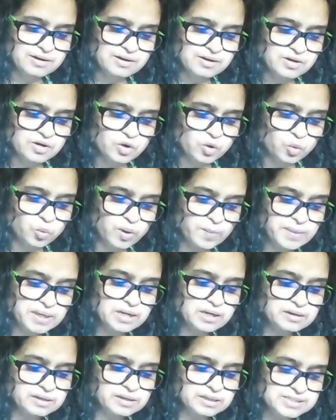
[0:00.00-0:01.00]
women
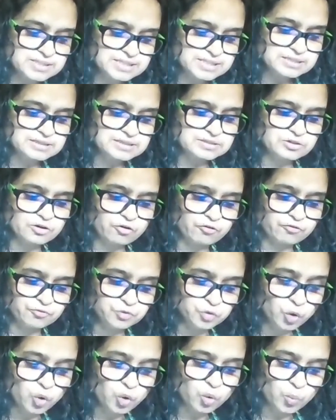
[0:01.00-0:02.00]
are considered of
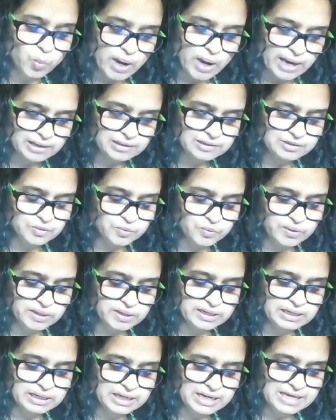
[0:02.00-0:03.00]
no value
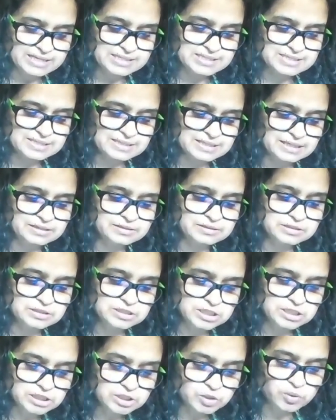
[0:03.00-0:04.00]
unless they
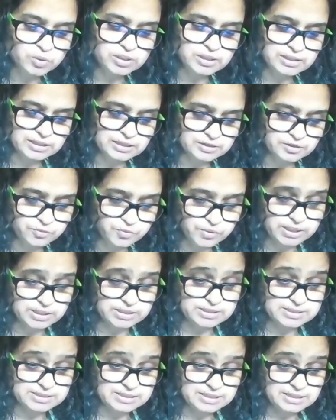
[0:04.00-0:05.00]
continually
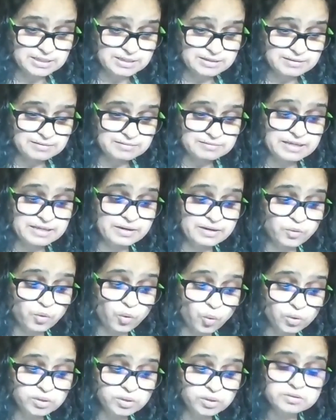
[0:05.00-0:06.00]
increase their
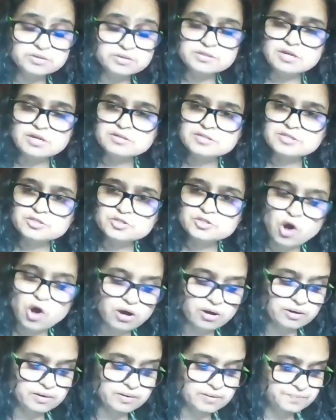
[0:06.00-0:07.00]
owner's
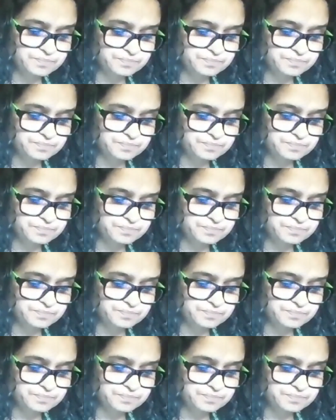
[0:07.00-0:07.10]
stock.